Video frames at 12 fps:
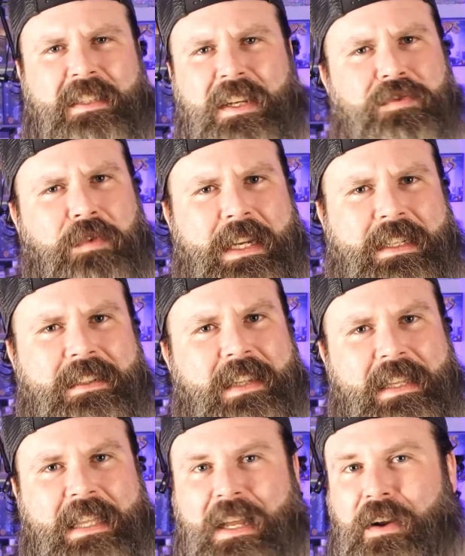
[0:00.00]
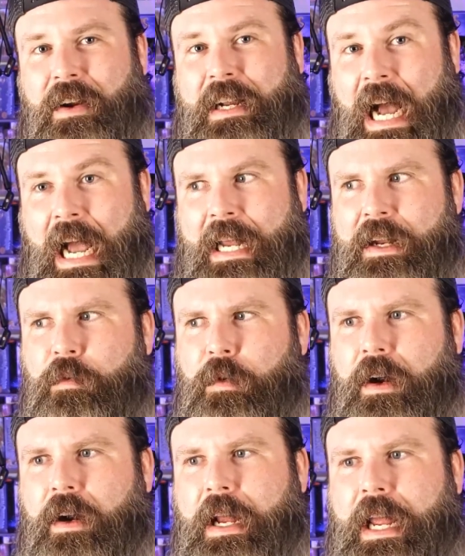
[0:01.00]
situations like that are kind of
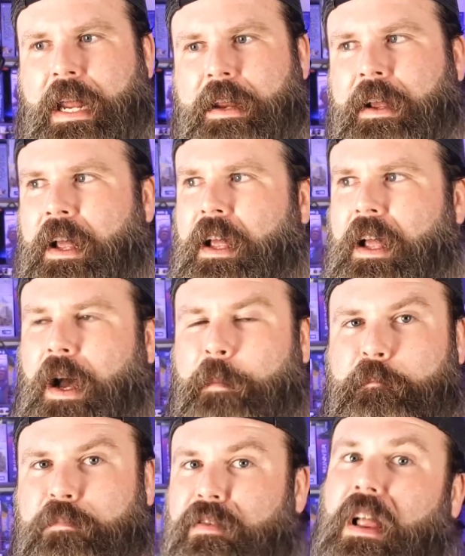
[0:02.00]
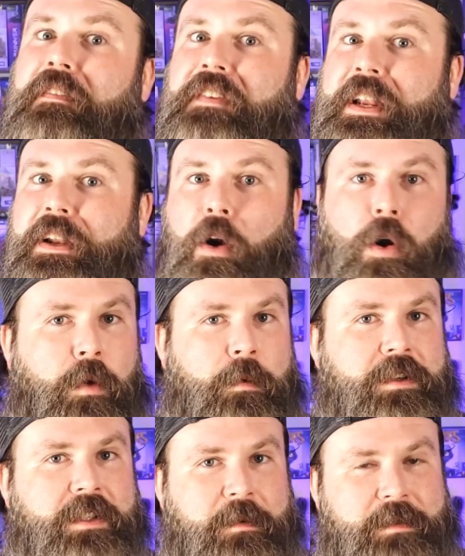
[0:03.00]
where a bluffing
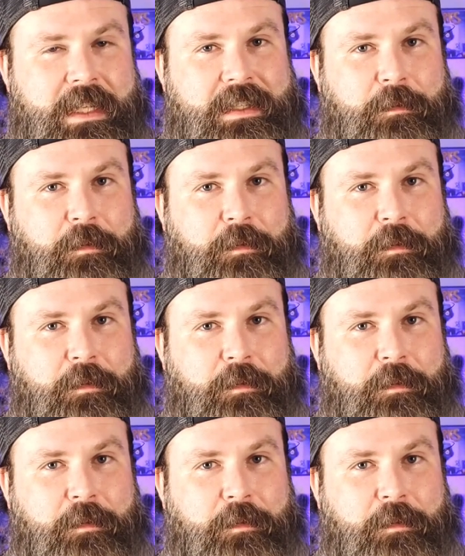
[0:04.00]
almost comes into